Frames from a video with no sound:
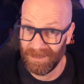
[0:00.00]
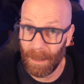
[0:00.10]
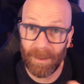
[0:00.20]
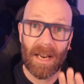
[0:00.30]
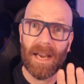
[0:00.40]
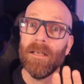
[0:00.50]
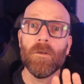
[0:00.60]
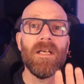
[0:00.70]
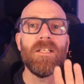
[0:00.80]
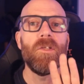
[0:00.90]
I mean, hey,
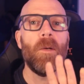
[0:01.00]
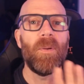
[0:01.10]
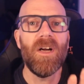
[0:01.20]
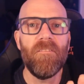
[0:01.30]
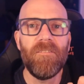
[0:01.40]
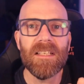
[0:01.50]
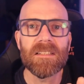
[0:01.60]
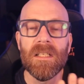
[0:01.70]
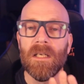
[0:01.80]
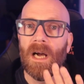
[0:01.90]
look, it's not
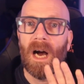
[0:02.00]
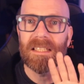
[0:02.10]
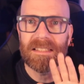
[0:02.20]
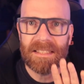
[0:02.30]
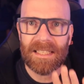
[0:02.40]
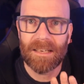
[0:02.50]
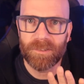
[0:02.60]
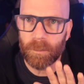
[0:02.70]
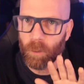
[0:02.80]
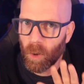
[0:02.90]
perfect. I still
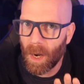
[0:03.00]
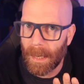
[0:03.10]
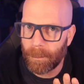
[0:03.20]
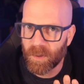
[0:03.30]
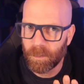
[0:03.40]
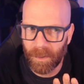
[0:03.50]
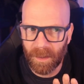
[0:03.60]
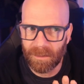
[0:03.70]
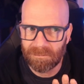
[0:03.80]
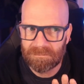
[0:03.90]
have some gripes,
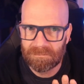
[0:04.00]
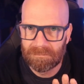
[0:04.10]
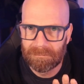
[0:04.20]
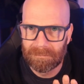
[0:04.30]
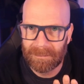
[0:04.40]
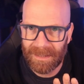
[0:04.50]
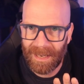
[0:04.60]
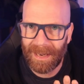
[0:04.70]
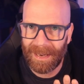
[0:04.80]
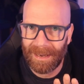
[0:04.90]
but
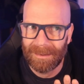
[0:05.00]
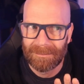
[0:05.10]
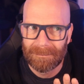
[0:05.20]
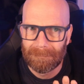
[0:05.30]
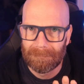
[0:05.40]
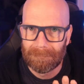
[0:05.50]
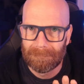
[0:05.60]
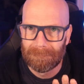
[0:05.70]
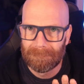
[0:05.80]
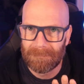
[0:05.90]
yeah,
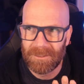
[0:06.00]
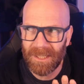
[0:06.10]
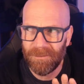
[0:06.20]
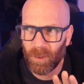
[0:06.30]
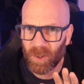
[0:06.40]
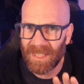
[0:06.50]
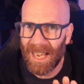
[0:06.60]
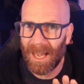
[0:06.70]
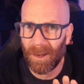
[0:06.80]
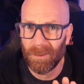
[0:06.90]
GeForce
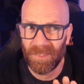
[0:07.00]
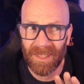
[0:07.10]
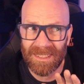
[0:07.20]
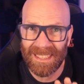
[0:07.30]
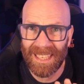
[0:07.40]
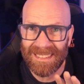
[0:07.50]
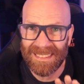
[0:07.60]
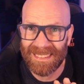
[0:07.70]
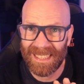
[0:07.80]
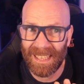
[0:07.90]
Now
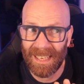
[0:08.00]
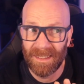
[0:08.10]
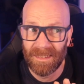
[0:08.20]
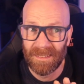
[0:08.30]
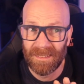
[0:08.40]
3080 tier